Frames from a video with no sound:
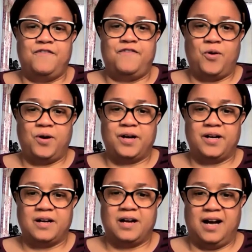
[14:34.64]

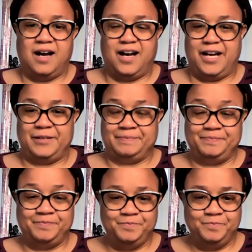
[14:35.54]
For
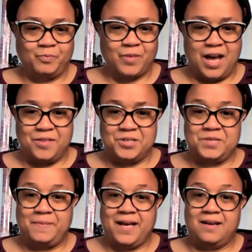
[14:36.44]
other
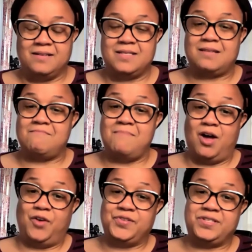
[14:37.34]
spells,
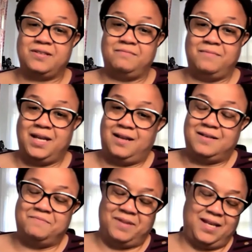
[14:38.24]
Melf's
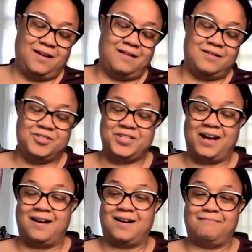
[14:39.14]
Minute Meteors,
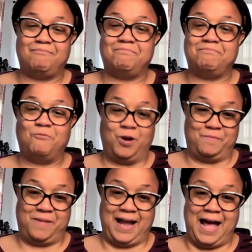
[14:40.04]

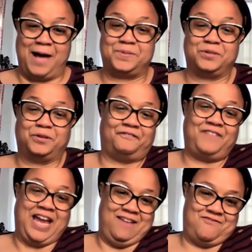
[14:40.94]
one of my absolute
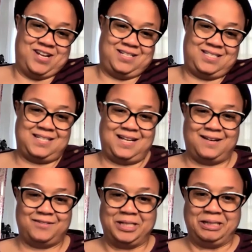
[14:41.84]
favorites.
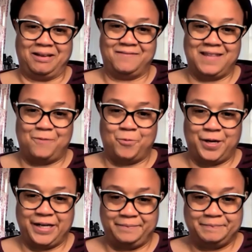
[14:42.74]
I really love that
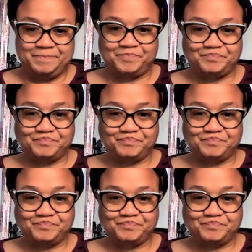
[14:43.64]
one.